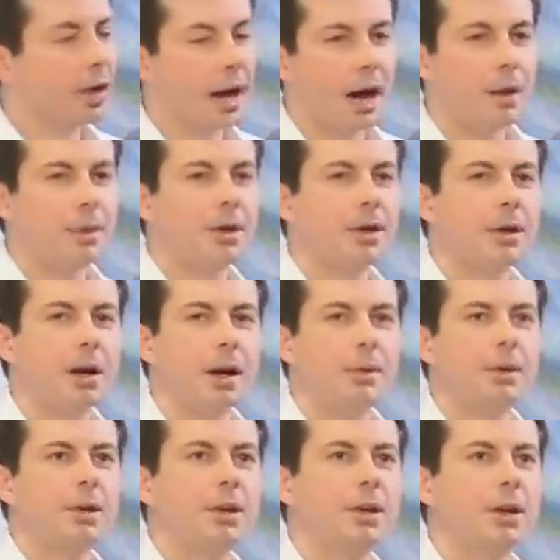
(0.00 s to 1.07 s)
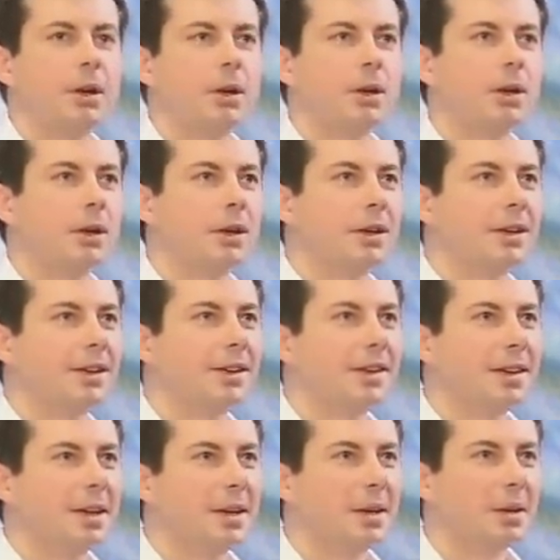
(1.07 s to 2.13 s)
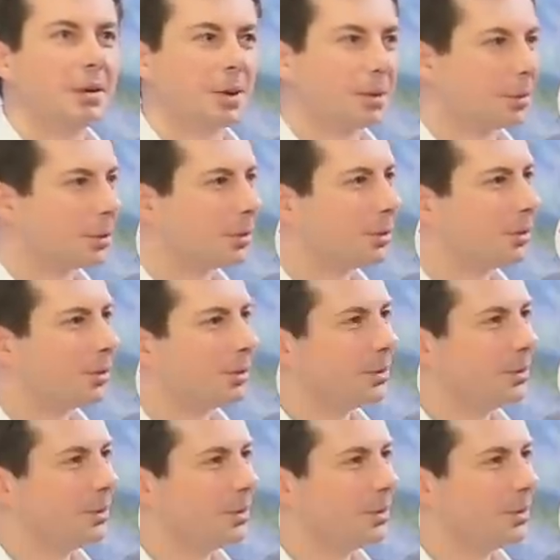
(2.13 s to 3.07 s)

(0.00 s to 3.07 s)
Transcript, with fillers: yeah. I mean, I mean, you know, a, a liberal